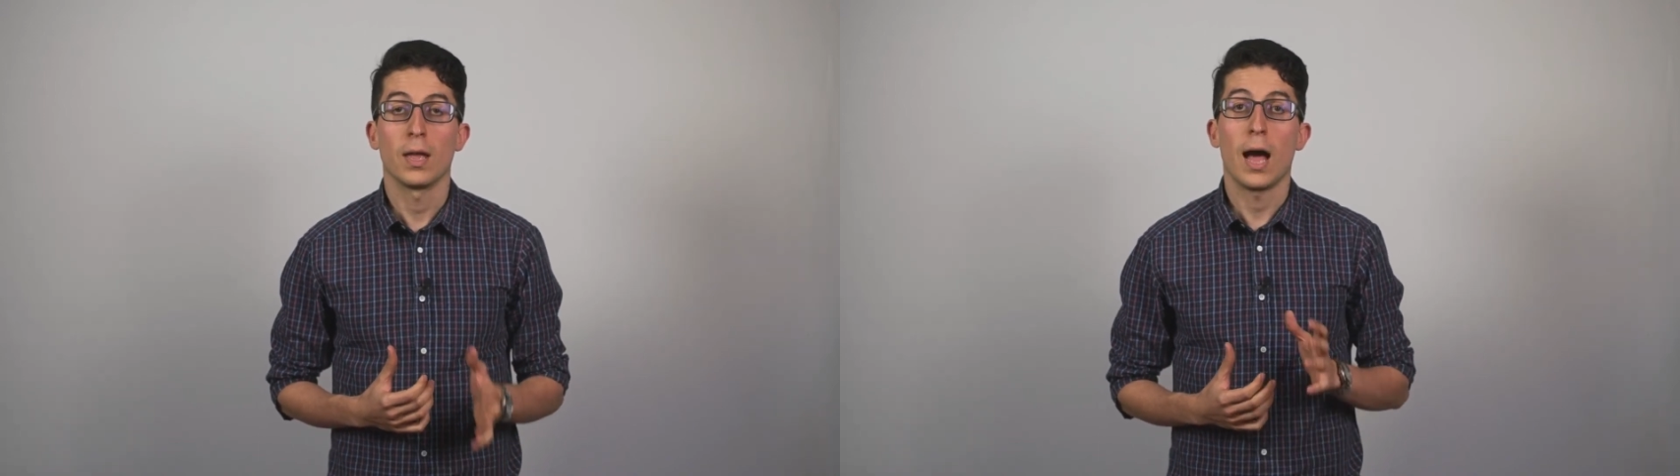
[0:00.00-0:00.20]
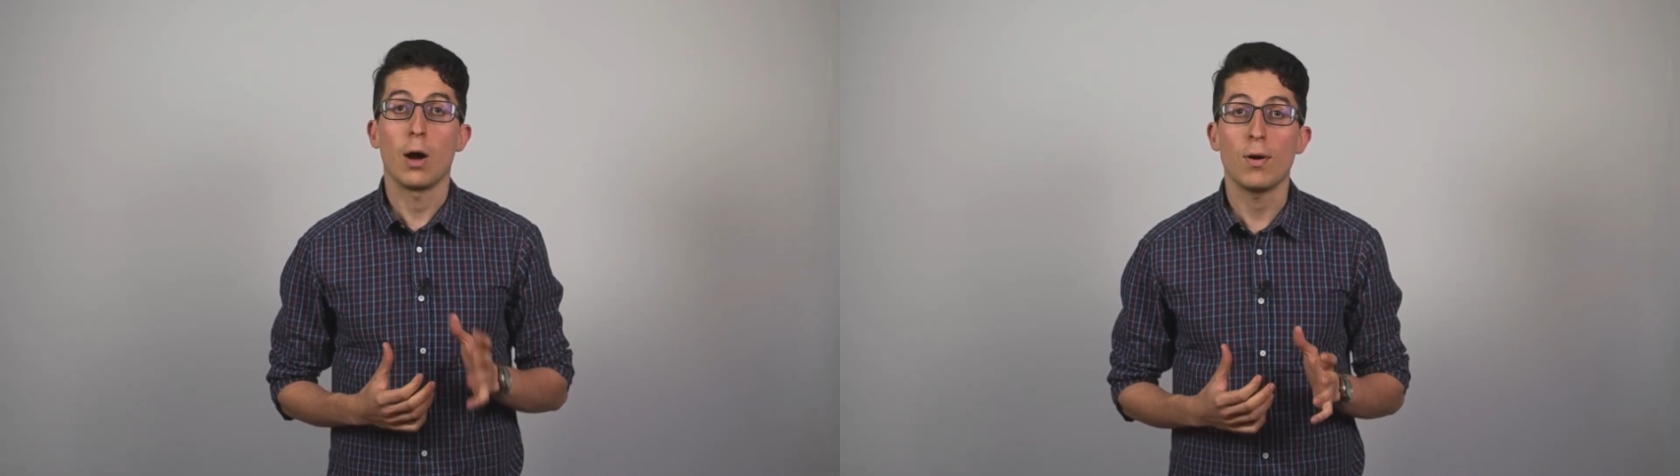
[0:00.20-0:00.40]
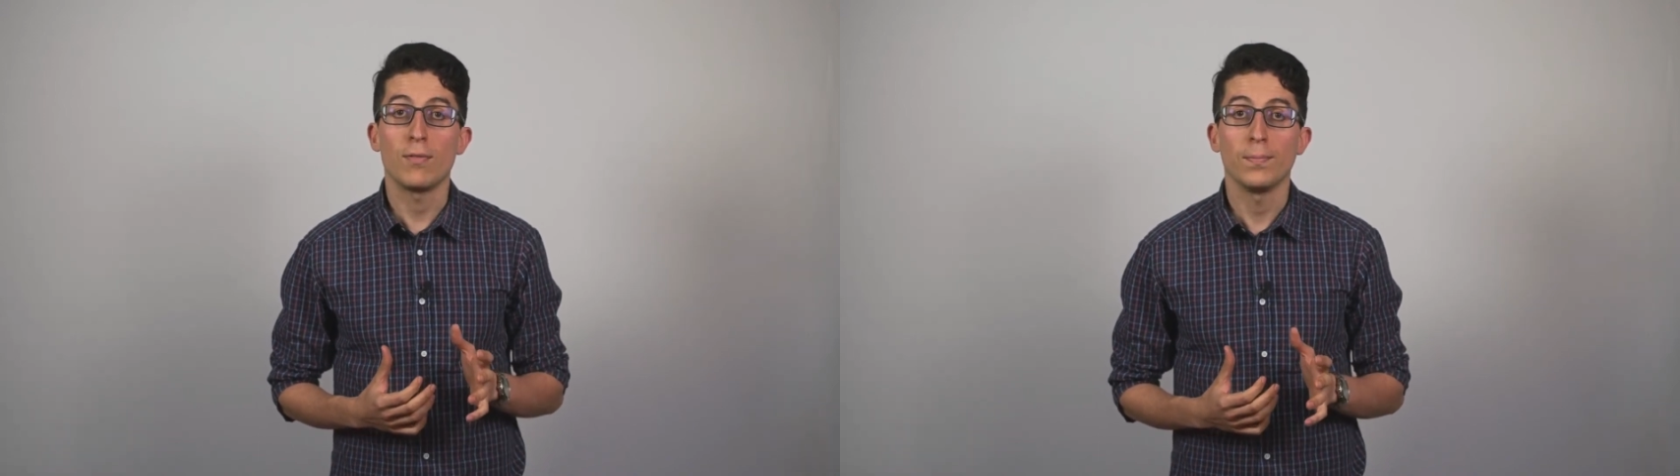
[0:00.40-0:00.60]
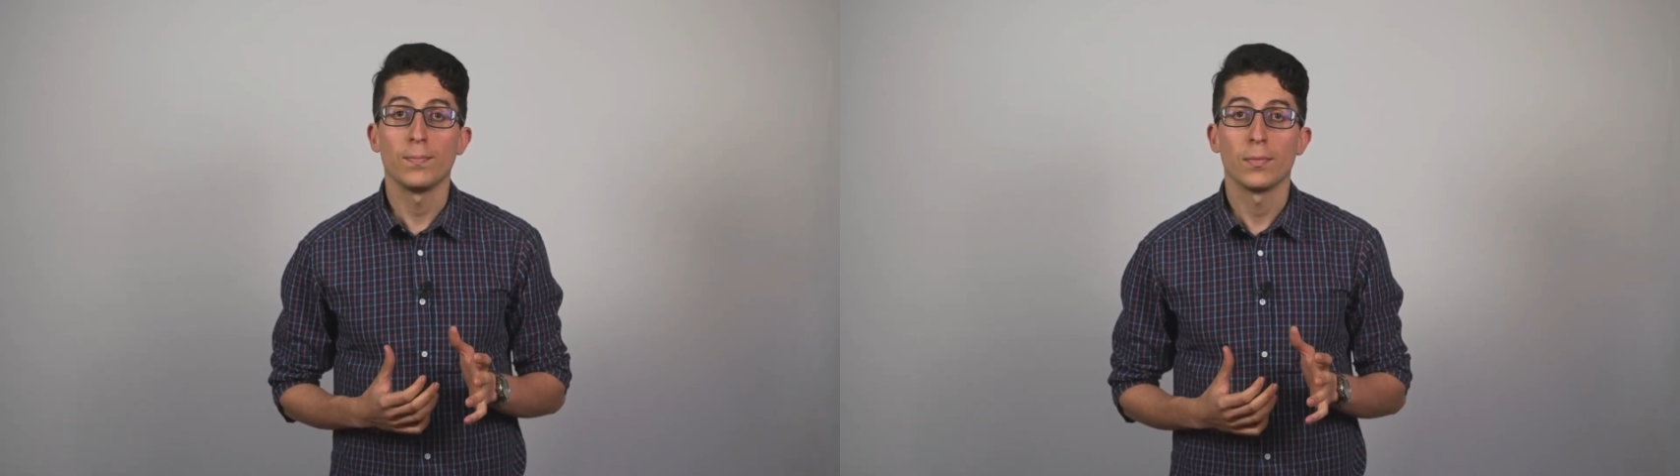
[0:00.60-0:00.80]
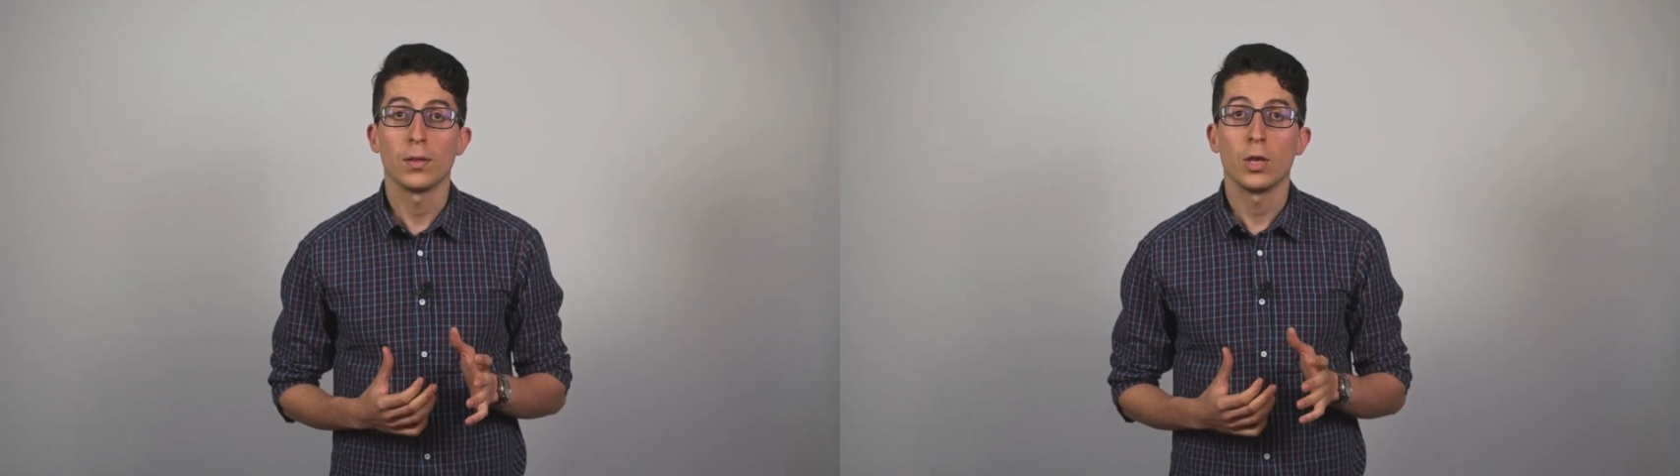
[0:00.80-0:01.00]
However,
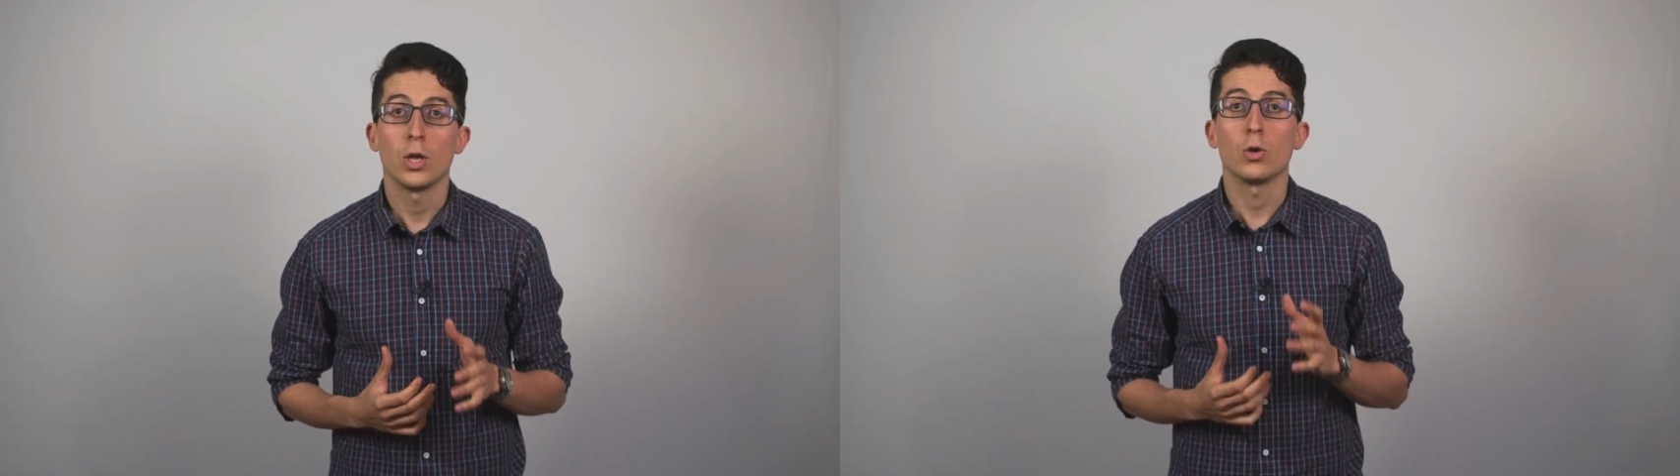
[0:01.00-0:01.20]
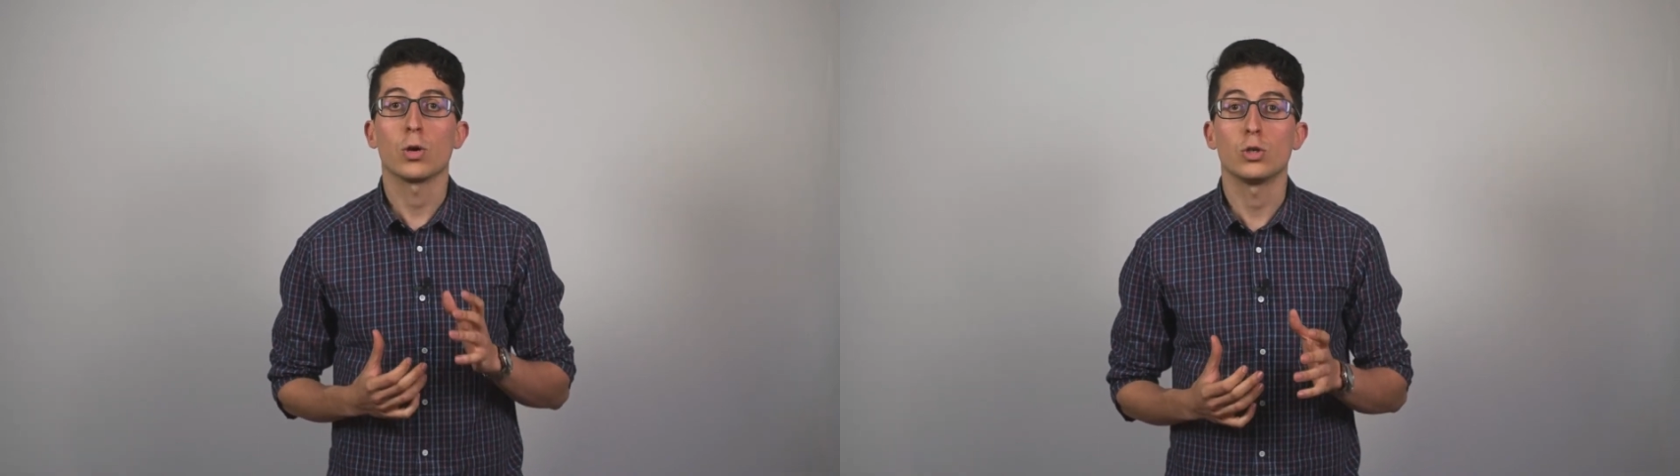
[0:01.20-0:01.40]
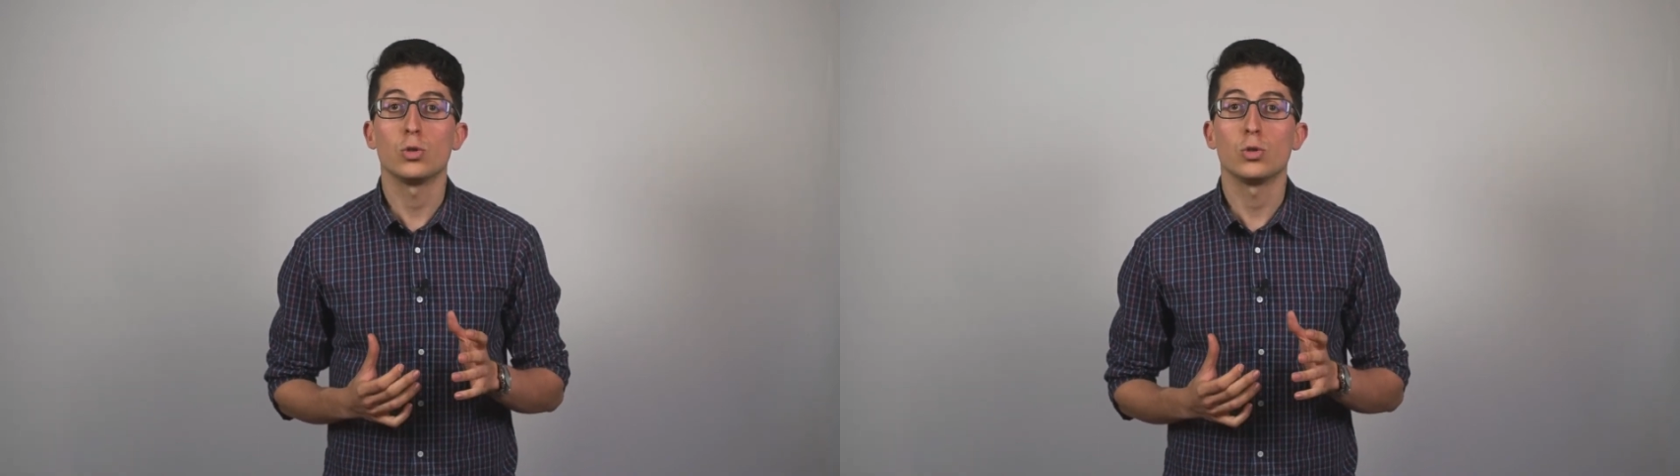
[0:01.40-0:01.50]
you can